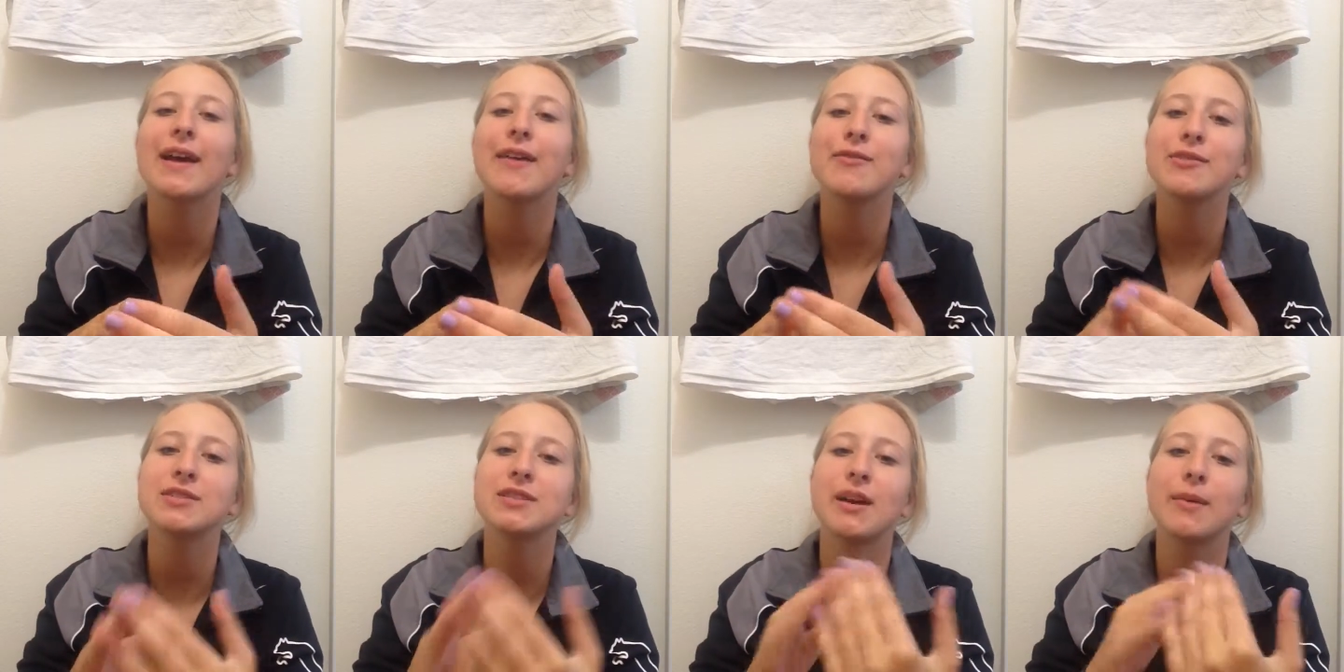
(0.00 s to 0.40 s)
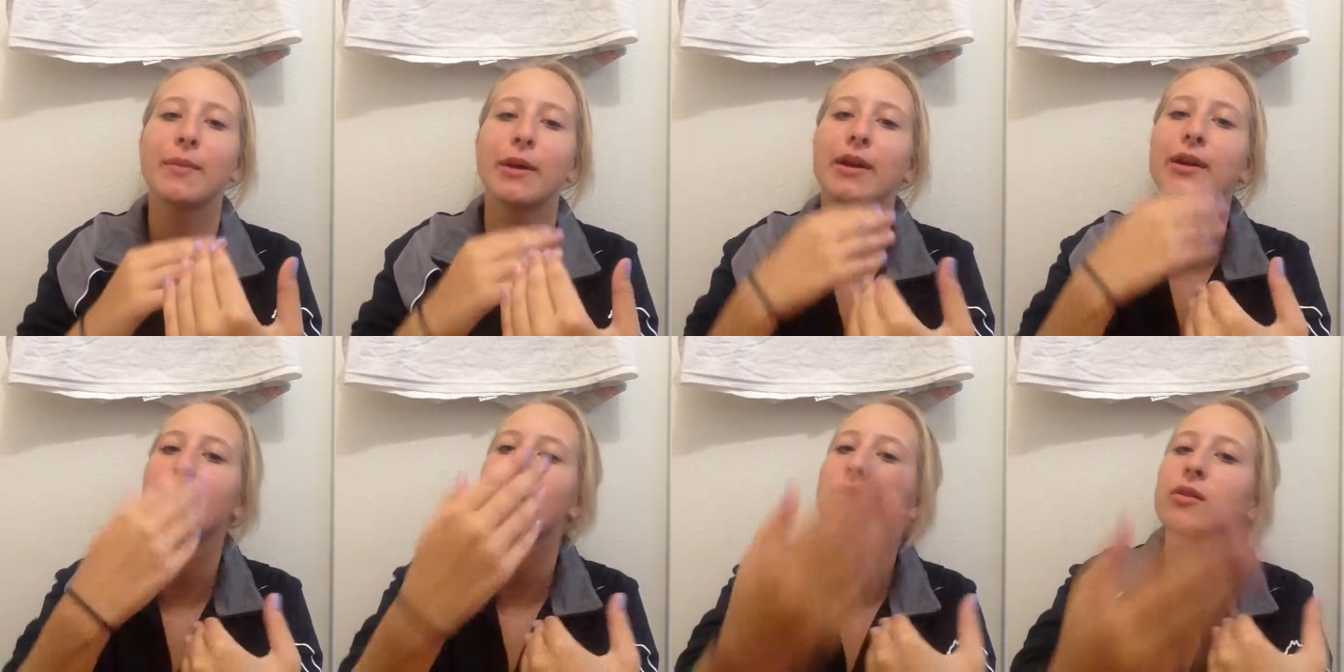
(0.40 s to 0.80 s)
Every time
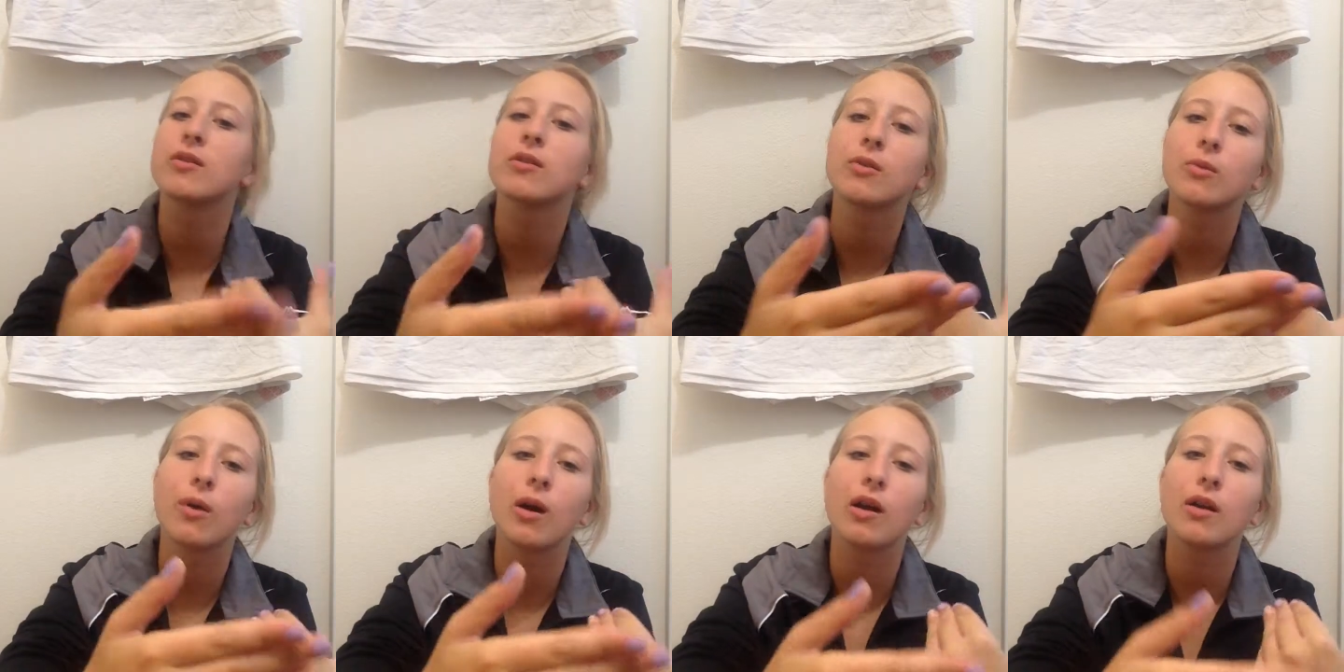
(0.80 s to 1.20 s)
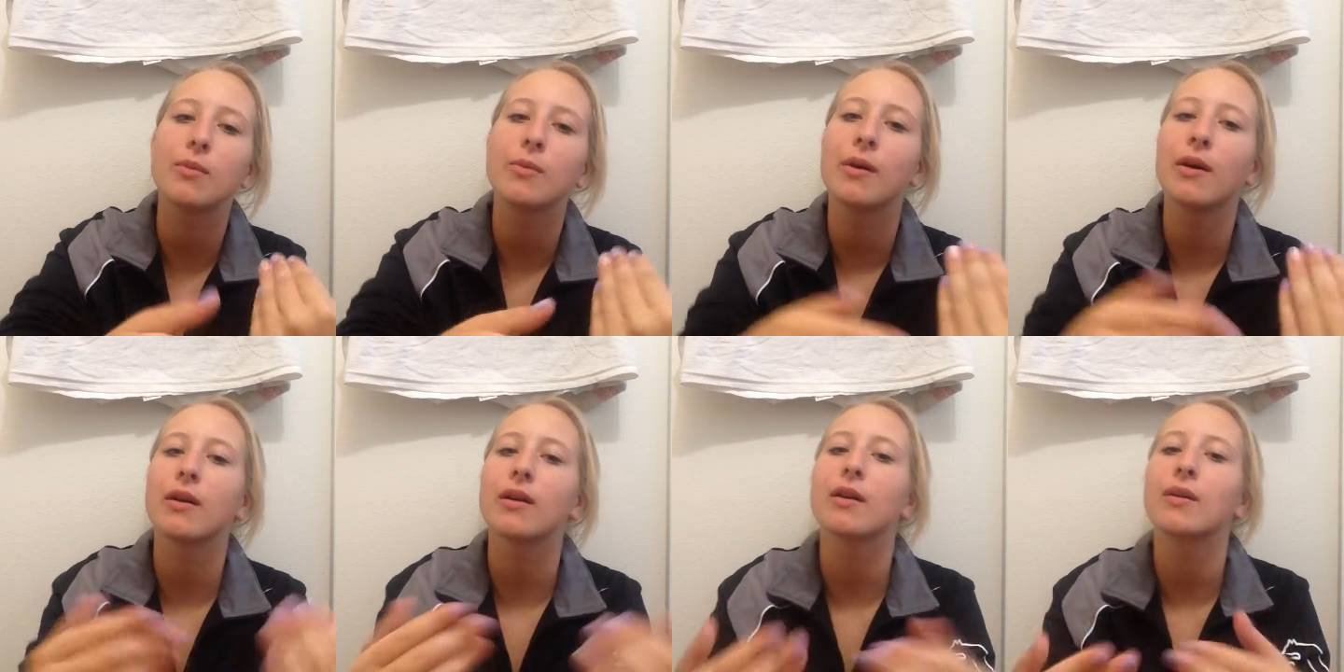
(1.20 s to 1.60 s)
I go to the water
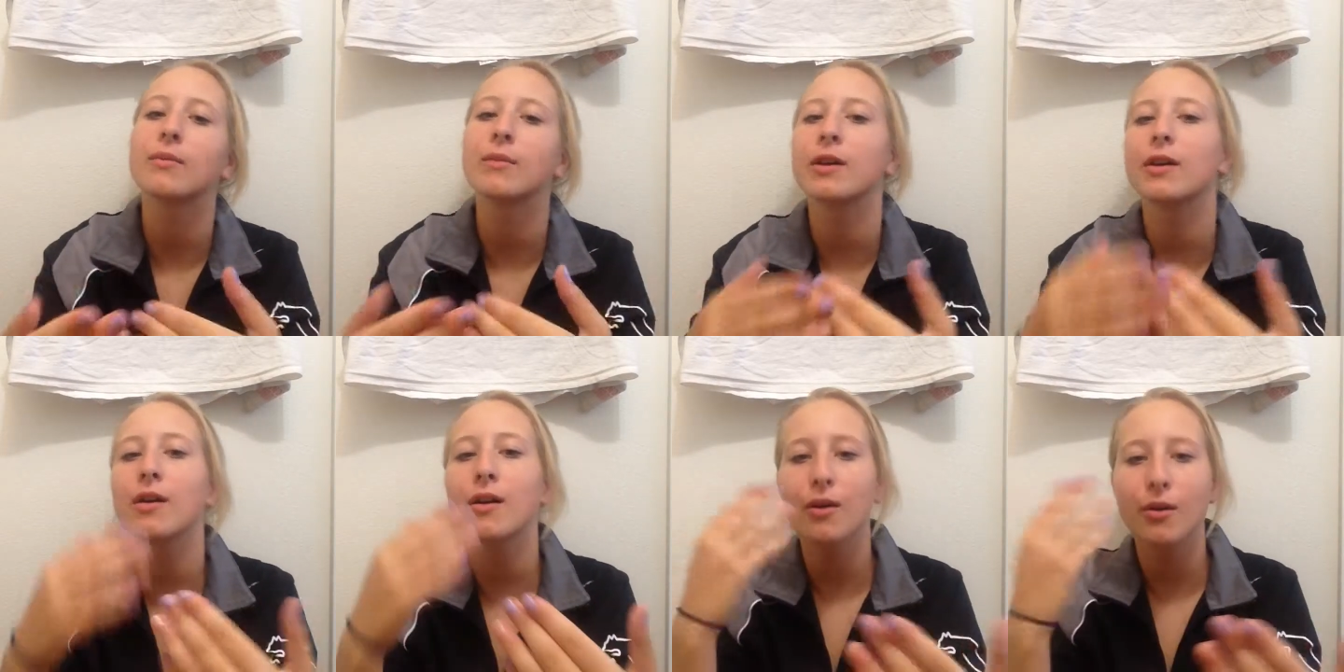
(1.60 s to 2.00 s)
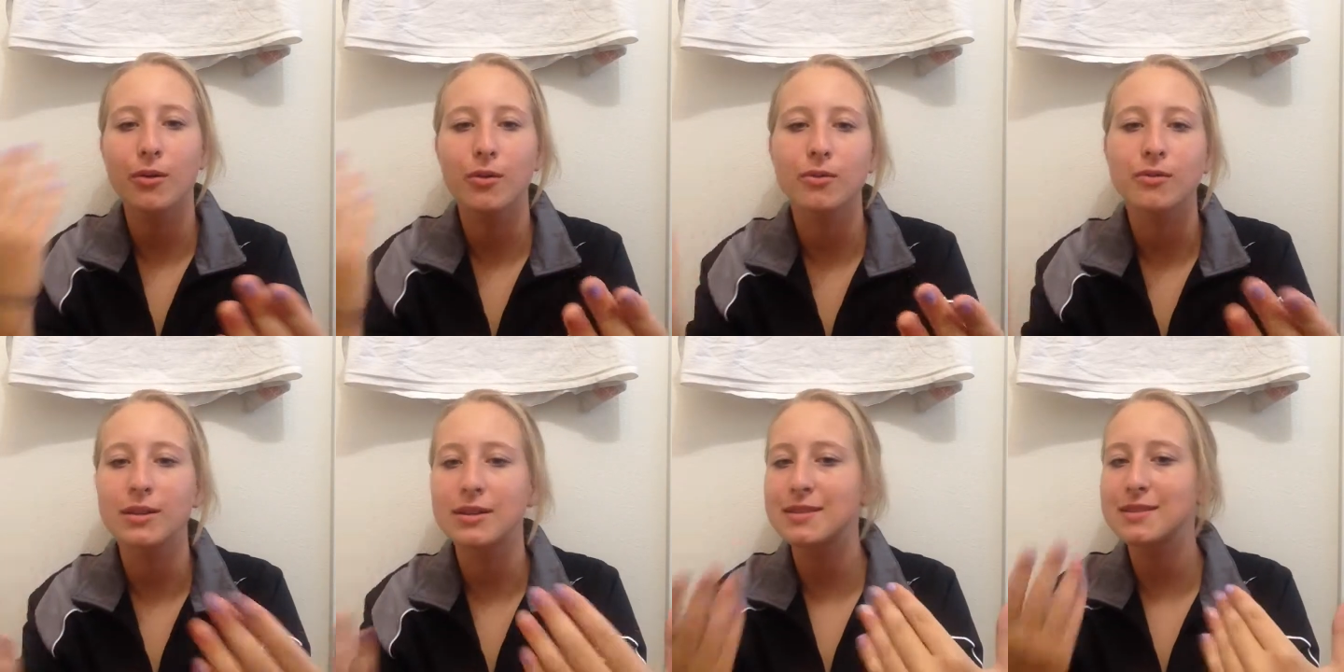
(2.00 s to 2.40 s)
park, I'm like,
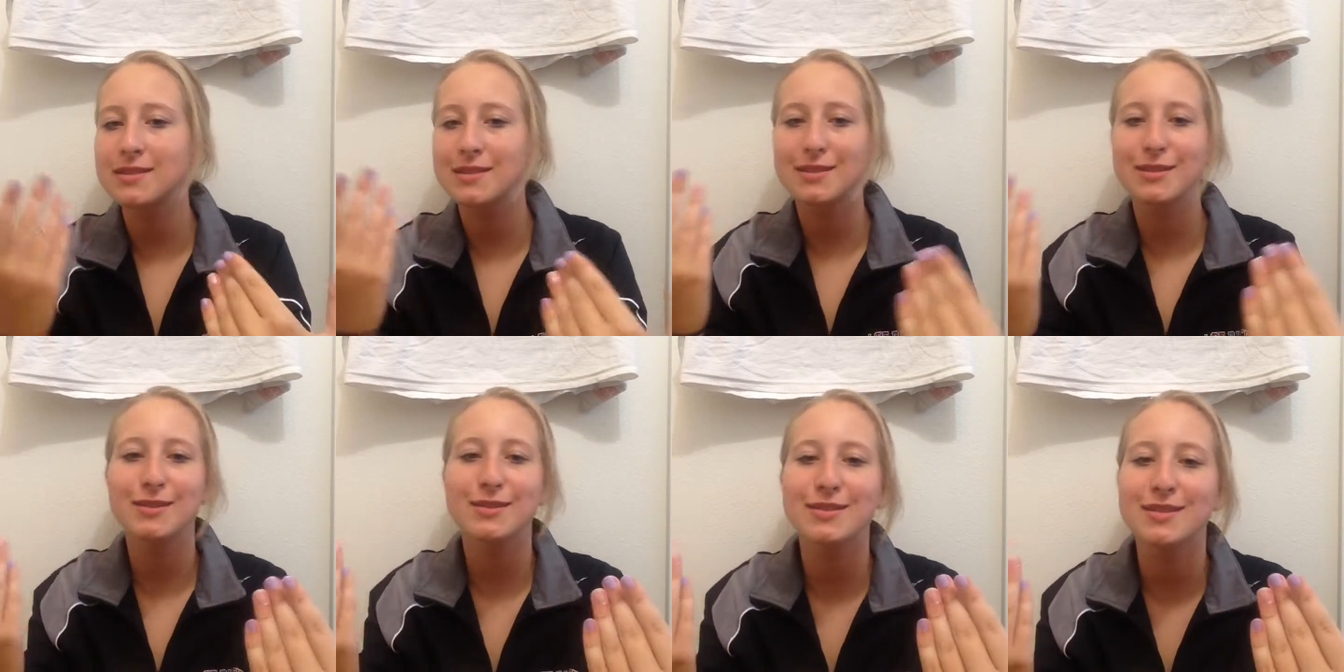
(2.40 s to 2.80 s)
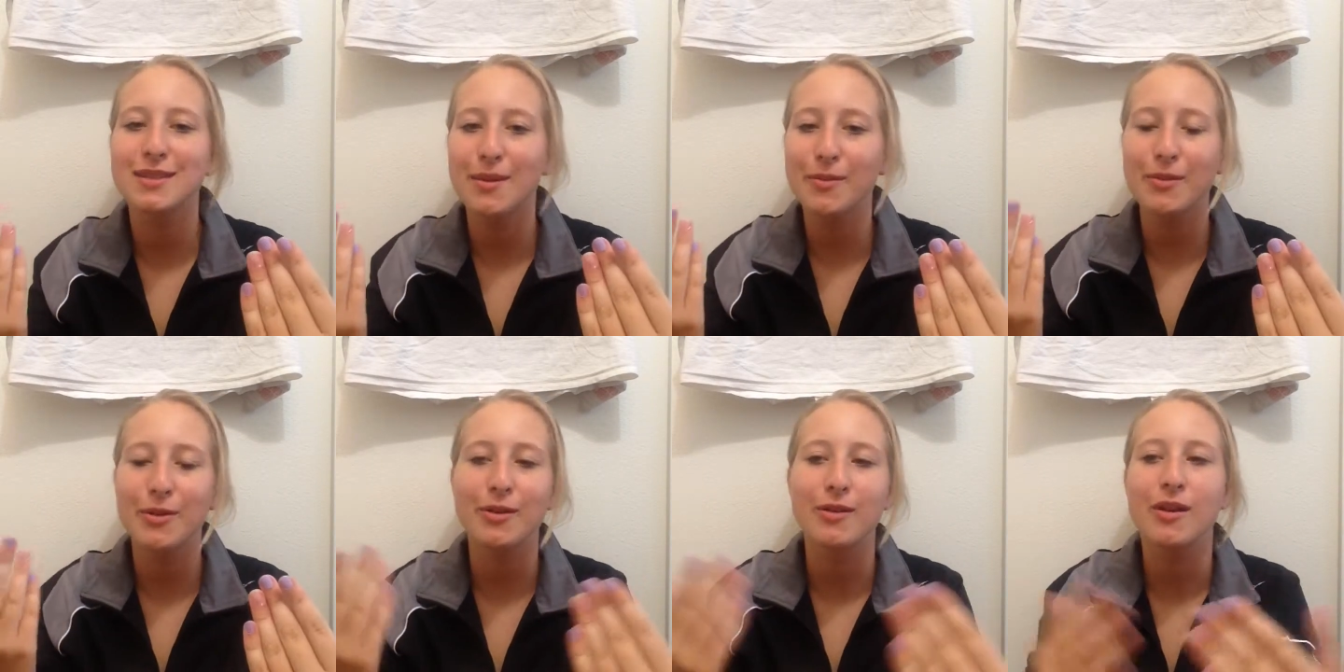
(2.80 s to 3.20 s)
oh, it's still
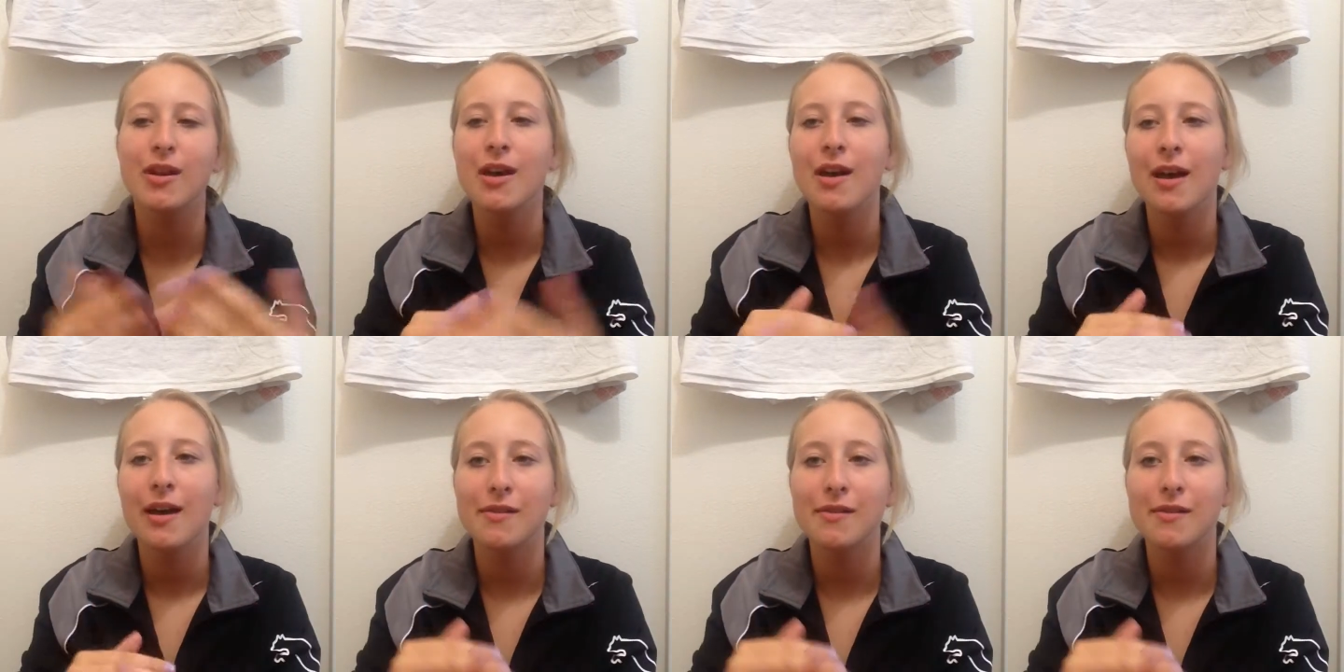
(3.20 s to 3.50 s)
summer.